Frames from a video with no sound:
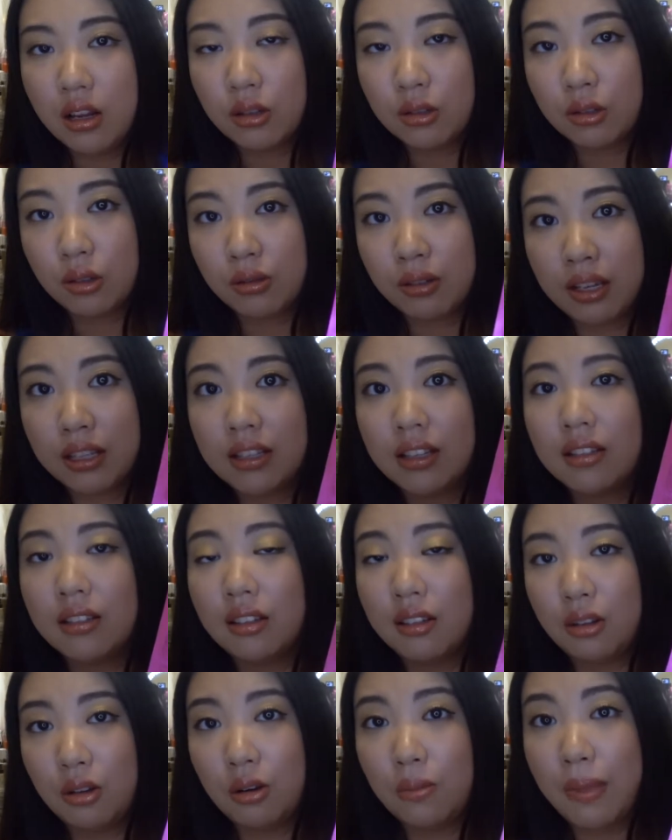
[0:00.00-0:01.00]
So this
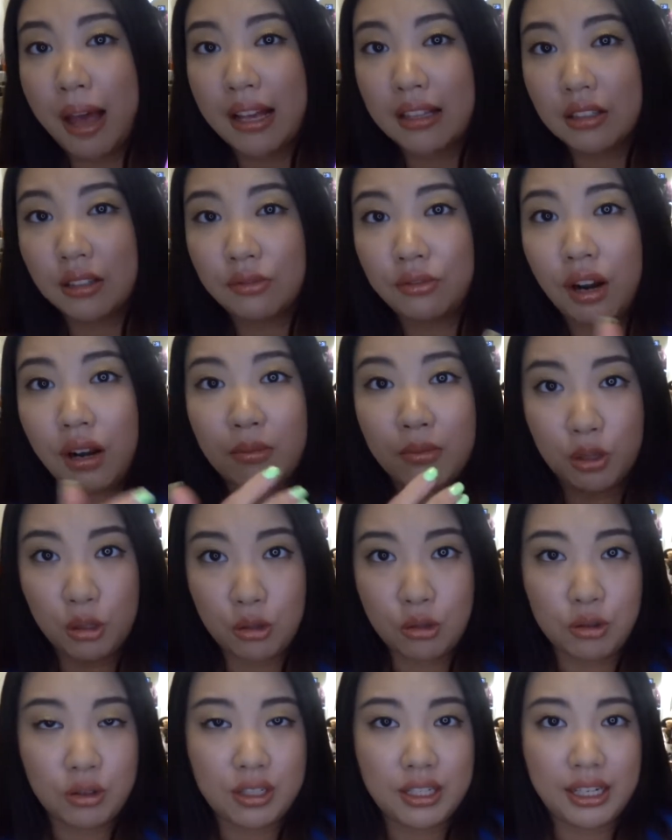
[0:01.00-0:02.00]
is a new mask from
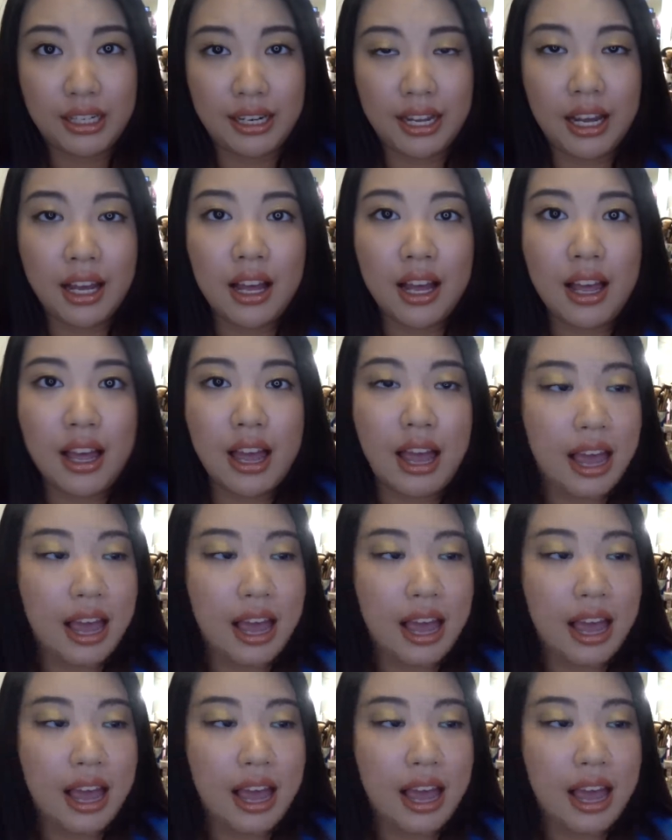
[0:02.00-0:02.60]
Neutrogena